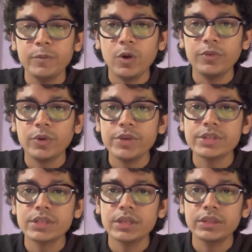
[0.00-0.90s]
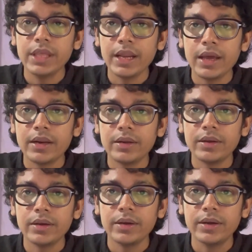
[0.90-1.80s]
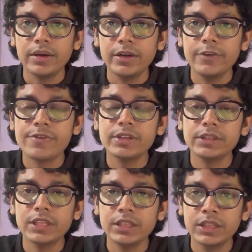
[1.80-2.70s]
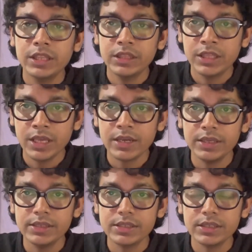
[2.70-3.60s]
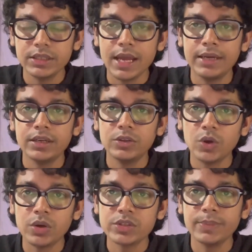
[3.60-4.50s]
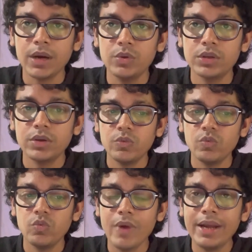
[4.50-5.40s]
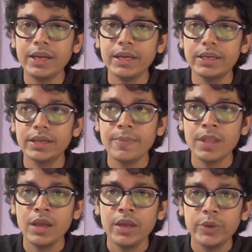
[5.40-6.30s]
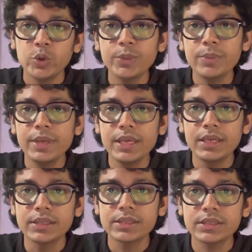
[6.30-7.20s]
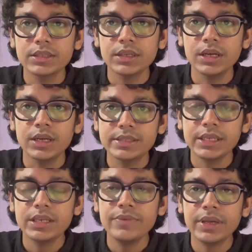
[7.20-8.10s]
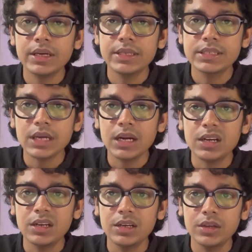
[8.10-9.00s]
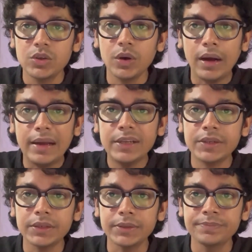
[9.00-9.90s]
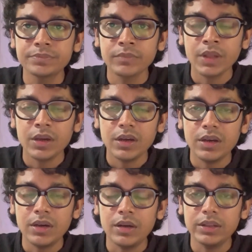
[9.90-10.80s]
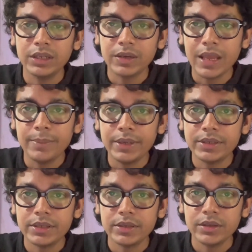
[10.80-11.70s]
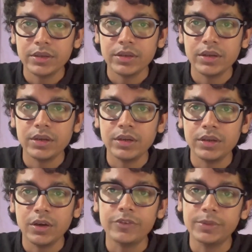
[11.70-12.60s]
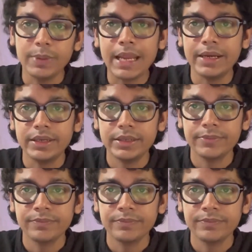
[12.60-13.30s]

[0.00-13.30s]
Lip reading: of course there are different theories that talks about when did human beings significantly started to alter the climate of the planet.